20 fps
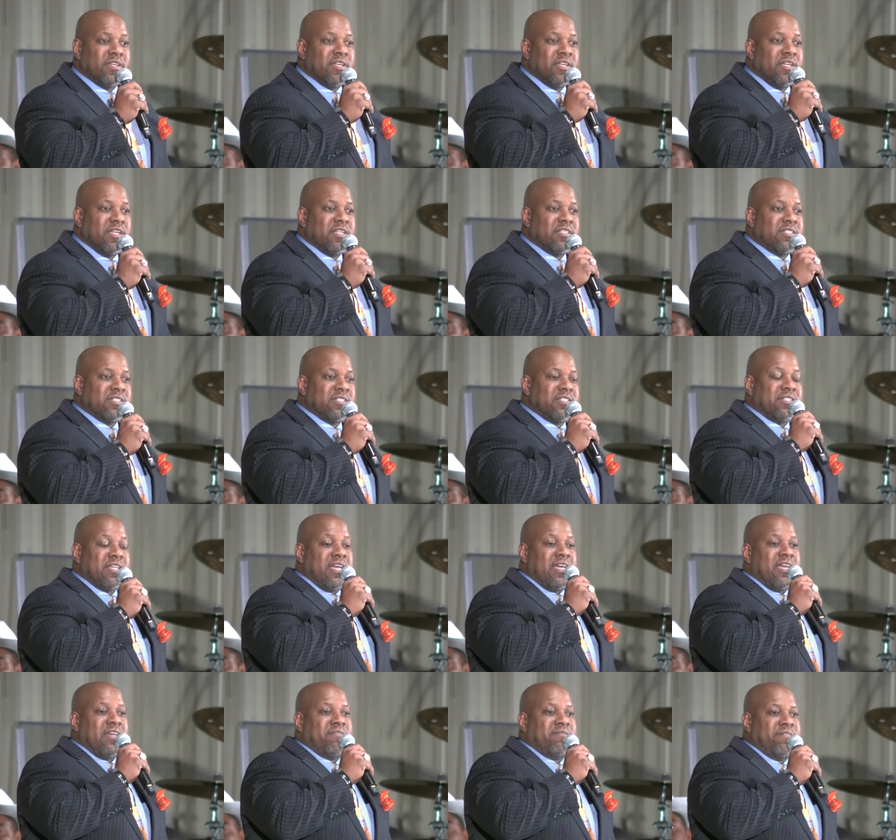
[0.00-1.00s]
It's a
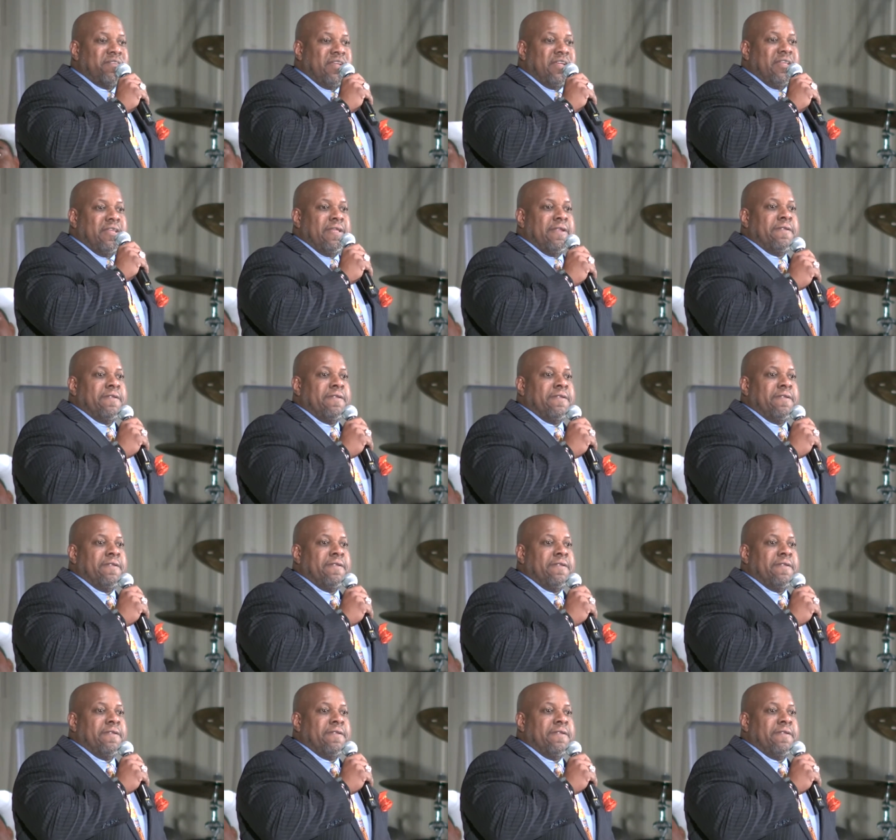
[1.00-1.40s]
sad feeling.